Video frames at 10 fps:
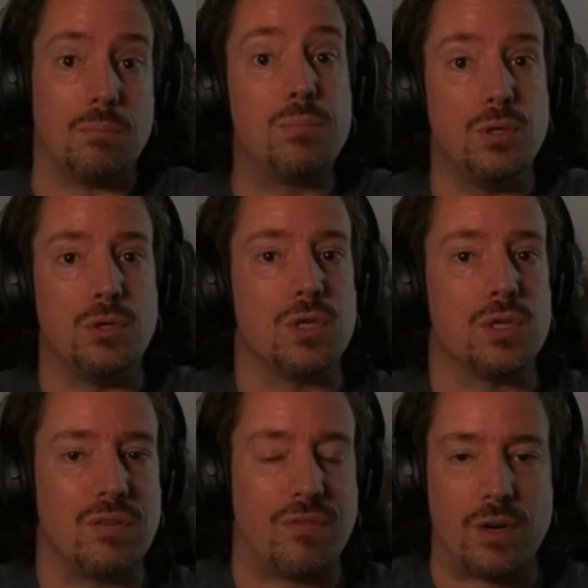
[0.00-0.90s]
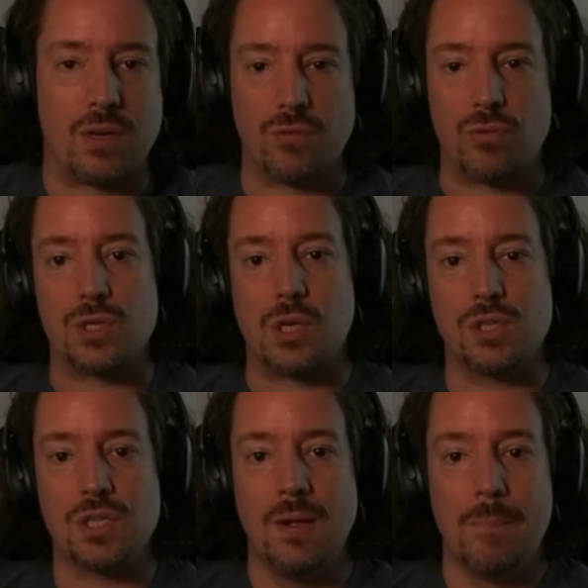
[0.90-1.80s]
produces a very different
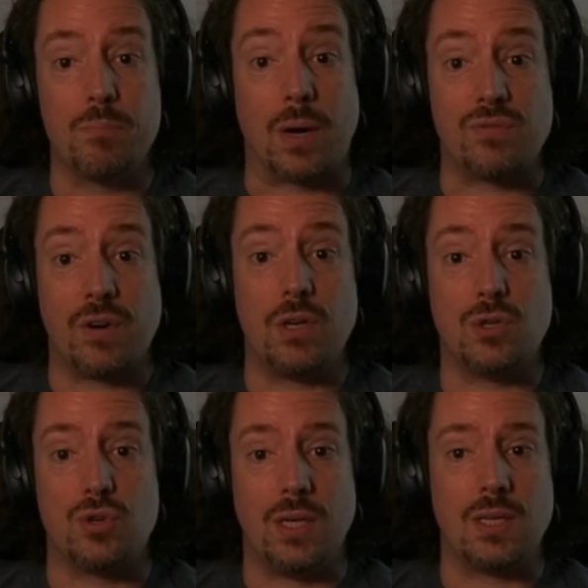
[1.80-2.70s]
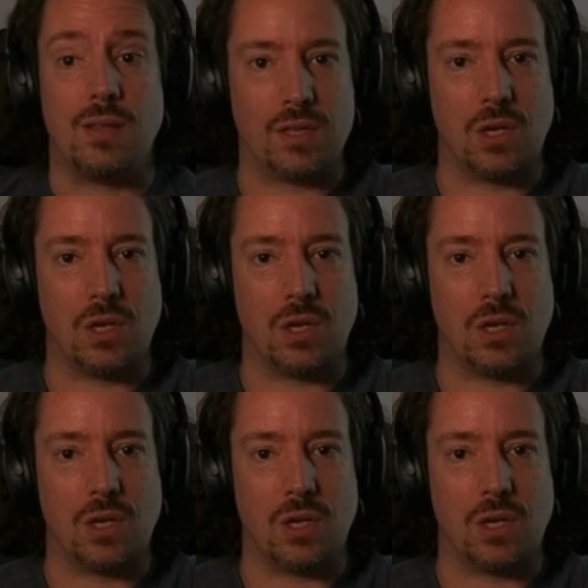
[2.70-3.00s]
result, but I was very intrigued in that.